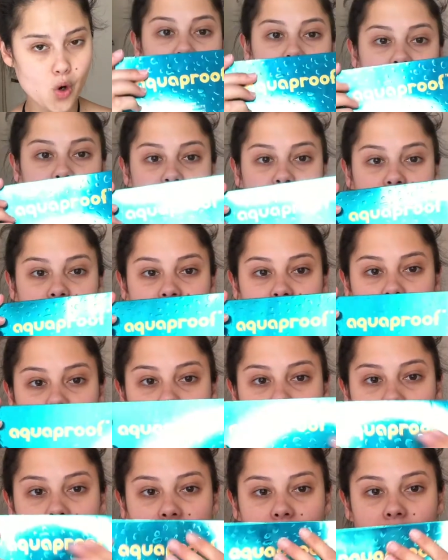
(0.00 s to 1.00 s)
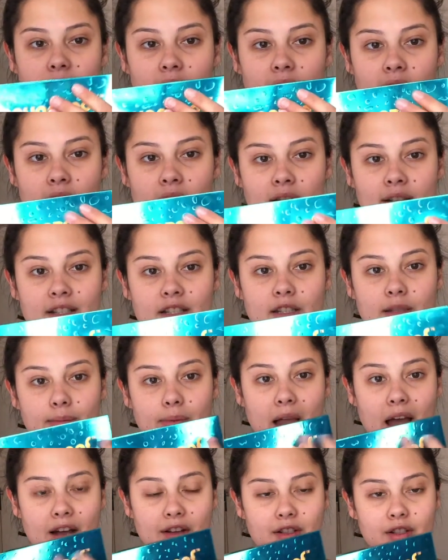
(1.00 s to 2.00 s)
Packaging's got like
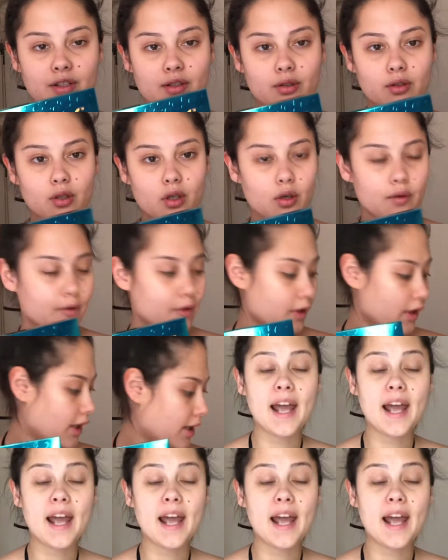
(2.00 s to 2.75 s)
splashes all over it.